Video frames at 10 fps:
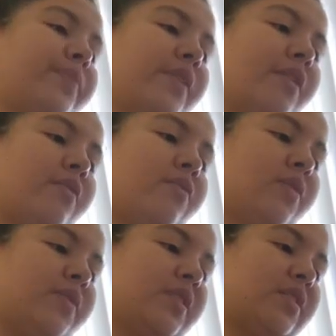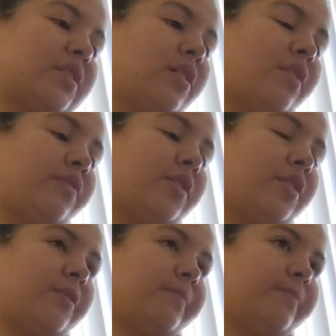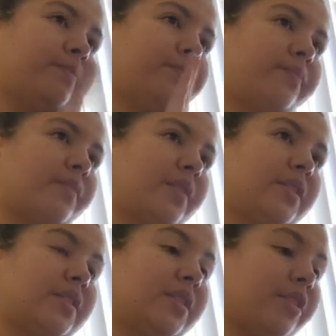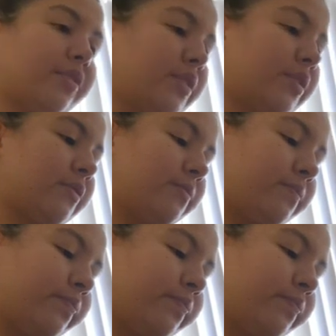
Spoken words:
of the series